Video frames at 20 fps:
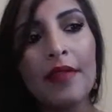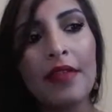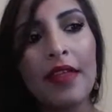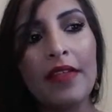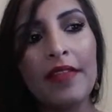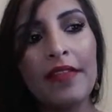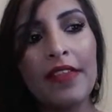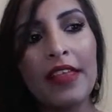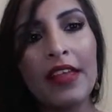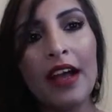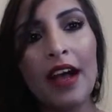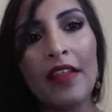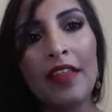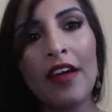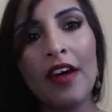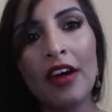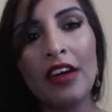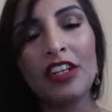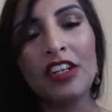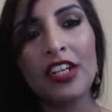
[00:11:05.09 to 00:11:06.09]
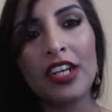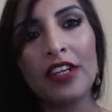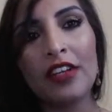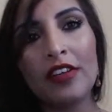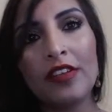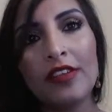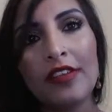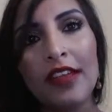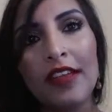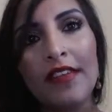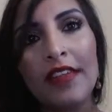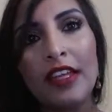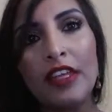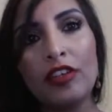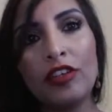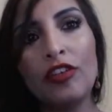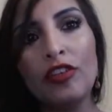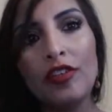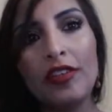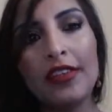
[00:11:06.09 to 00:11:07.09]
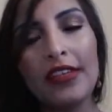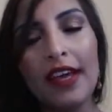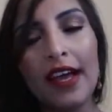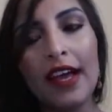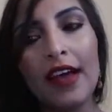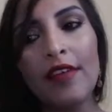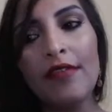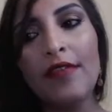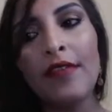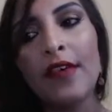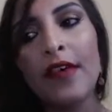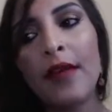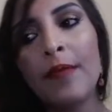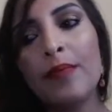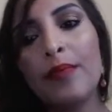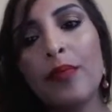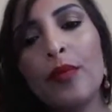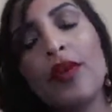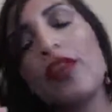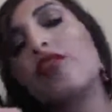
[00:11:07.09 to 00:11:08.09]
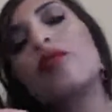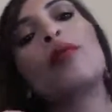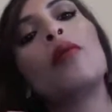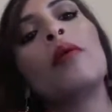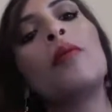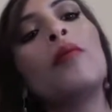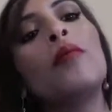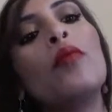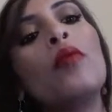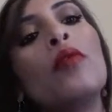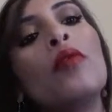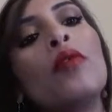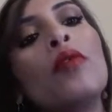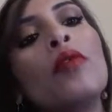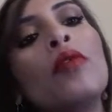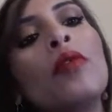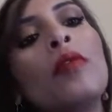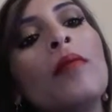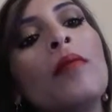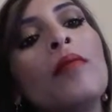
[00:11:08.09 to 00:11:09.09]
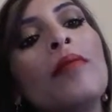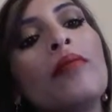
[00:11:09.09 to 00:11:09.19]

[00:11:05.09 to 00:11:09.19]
than the other eyeshadows that they used to have, which were more